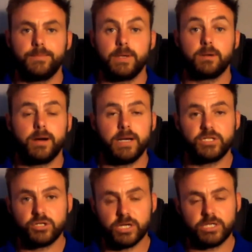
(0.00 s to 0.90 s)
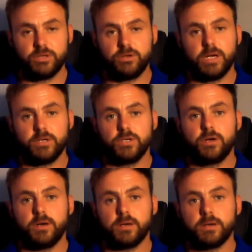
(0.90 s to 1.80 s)
It'll create structure throughout your
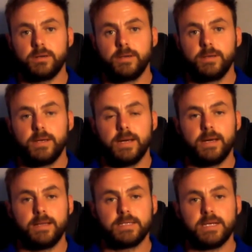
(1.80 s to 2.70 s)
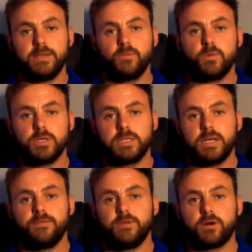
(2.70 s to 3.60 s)
garden. There's nothing worse than
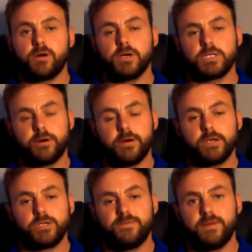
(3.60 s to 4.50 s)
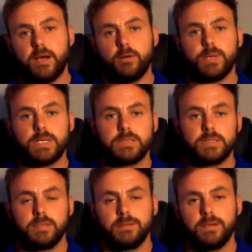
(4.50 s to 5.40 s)
having your grass grow into your flower beds
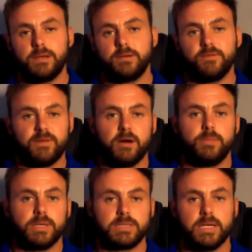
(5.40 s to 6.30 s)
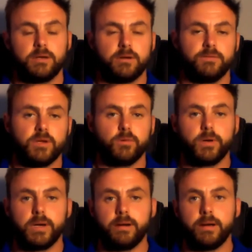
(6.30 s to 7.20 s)
and your flower beds taking over your
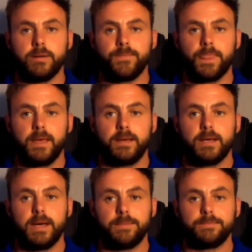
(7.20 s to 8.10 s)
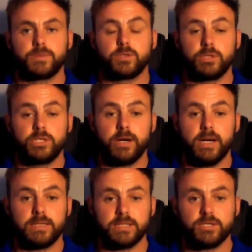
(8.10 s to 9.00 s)
lawn area. So once you
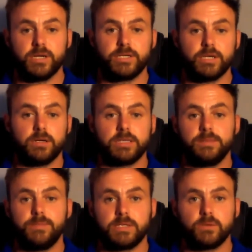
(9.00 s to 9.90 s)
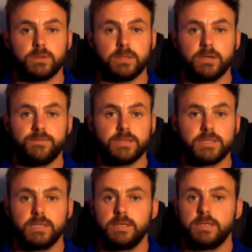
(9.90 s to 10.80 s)
create the structure, honestly makes a world of difference.